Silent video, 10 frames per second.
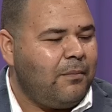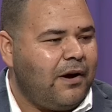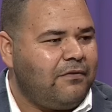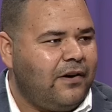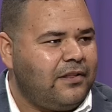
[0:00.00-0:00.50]
My
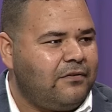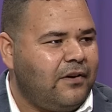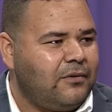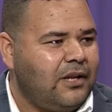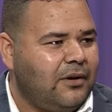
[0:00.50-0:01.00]
father
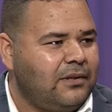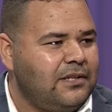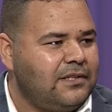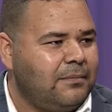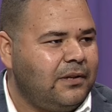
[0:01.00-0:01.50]
found out
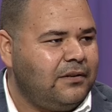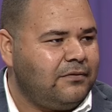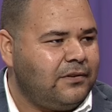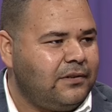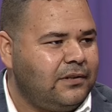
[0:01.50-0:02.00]
he's a
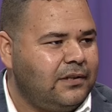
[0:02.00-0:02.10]
believer,